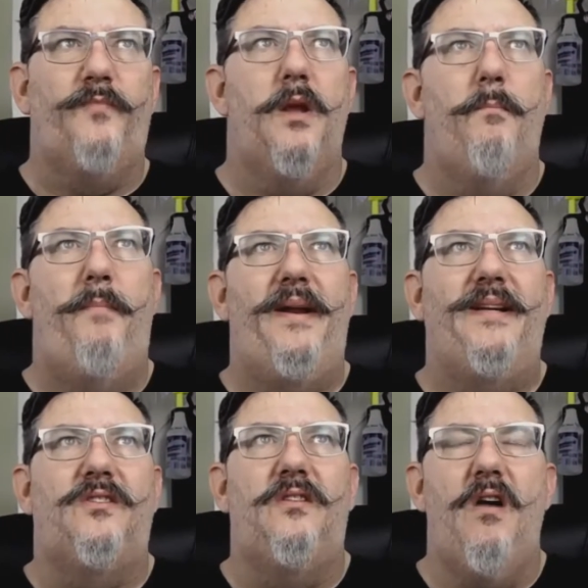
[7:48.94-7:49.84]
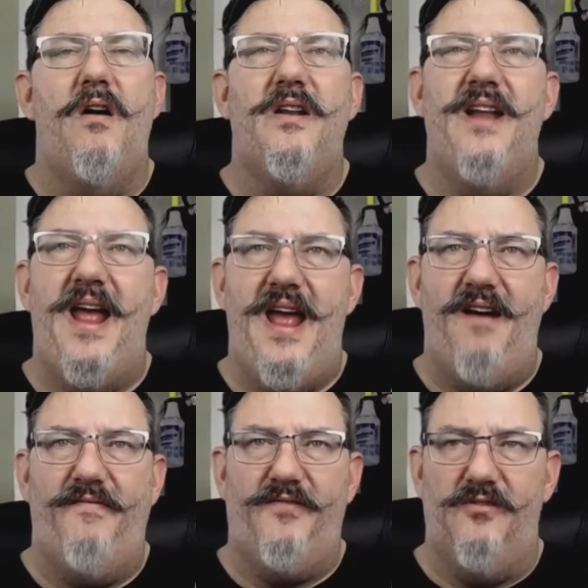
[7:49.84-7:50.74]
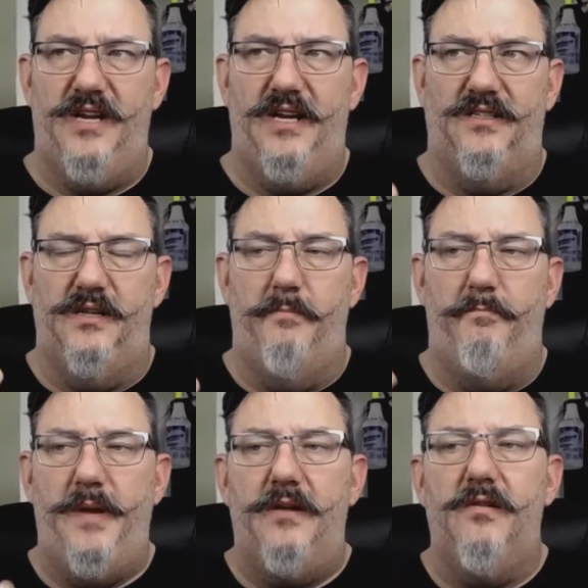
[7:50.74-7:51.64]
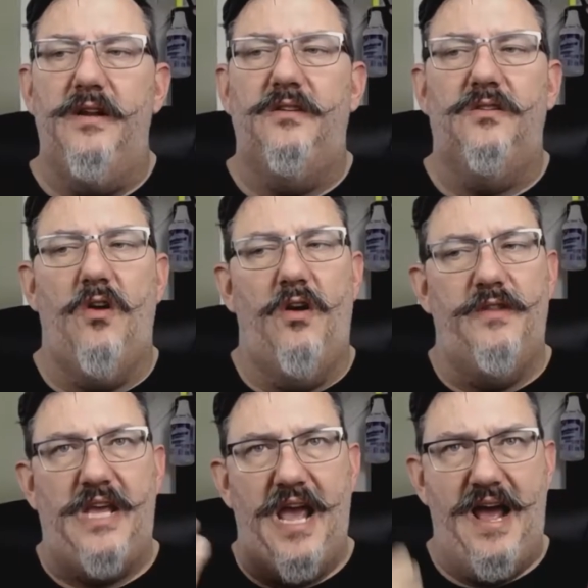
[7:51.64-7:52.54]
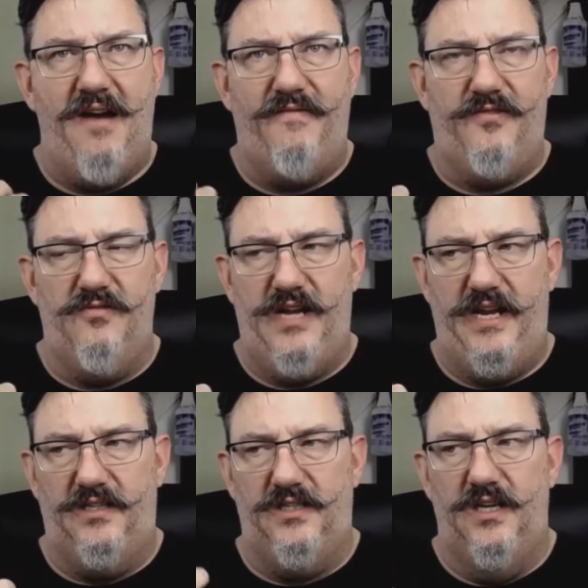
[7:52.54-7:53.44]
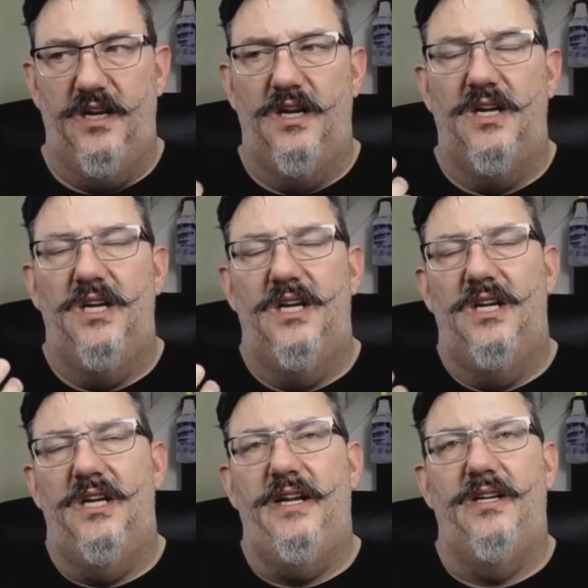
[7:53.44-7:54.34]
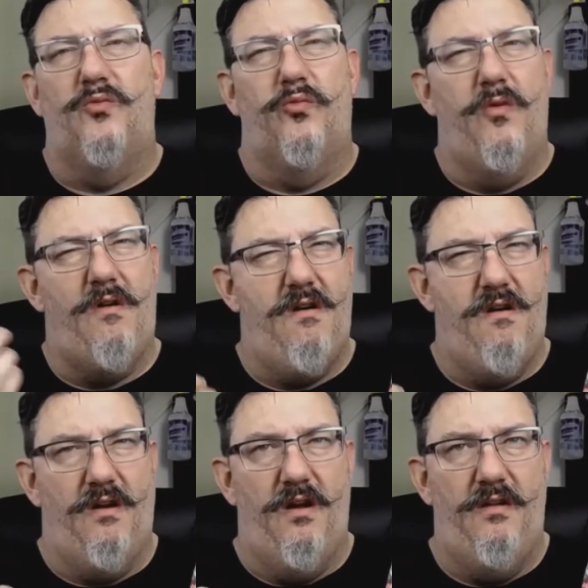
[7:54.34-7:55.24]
But it's got an aftertaste. The bitterness on the aftertaste is wrong.